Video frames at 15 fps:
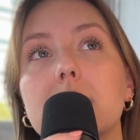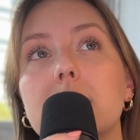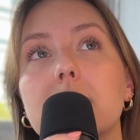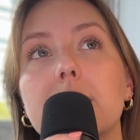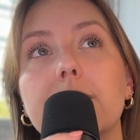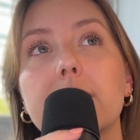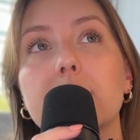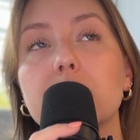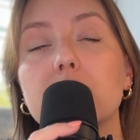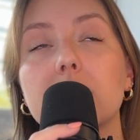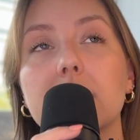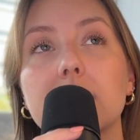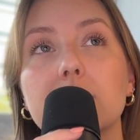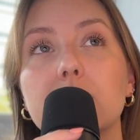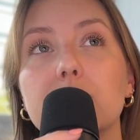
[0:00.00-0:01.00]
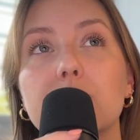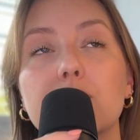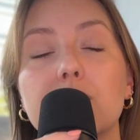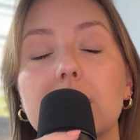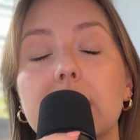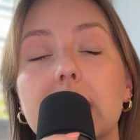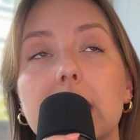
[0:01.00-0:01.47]
fashion
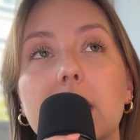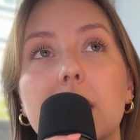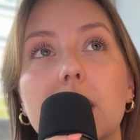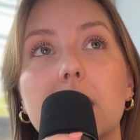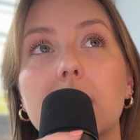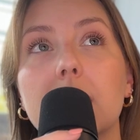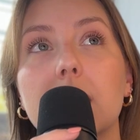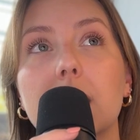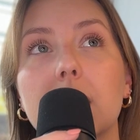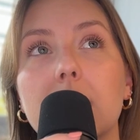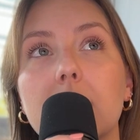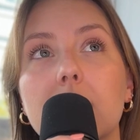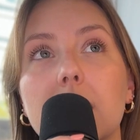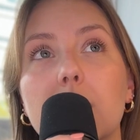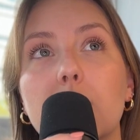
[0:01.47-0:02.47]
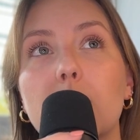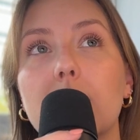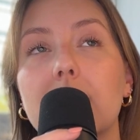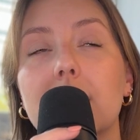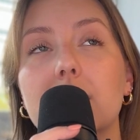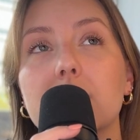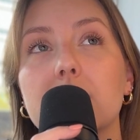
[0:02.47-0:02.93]
industry. What
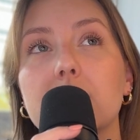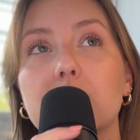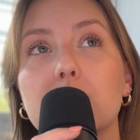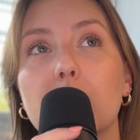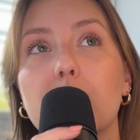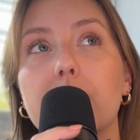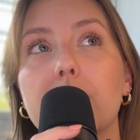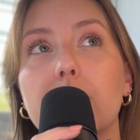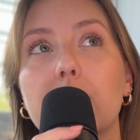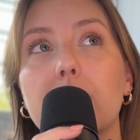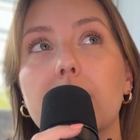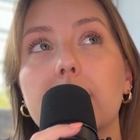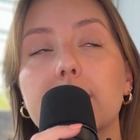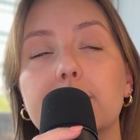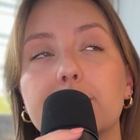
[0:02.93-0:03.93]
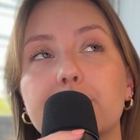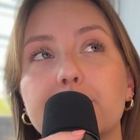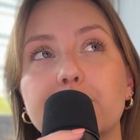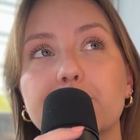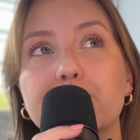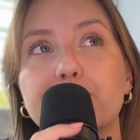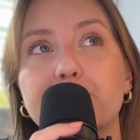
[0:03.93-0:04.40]
else is going on?
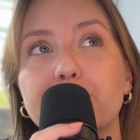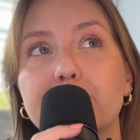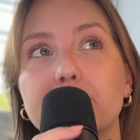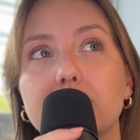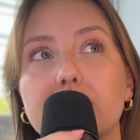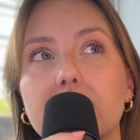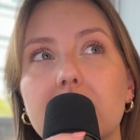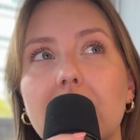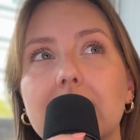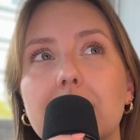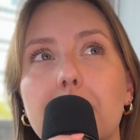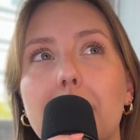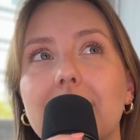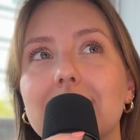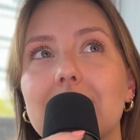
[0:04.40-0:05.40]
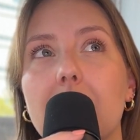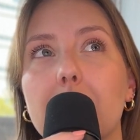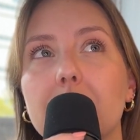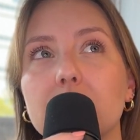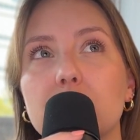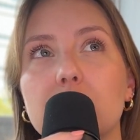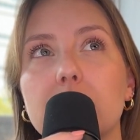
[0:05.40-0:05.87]
that might
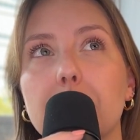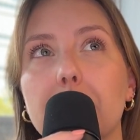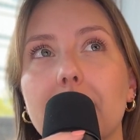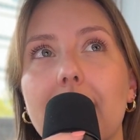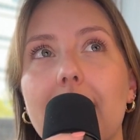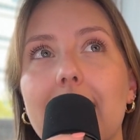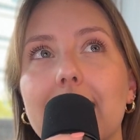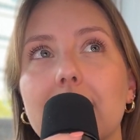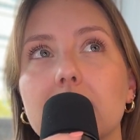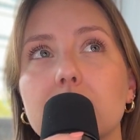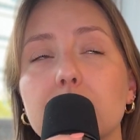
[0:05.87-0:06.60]
damage the planet.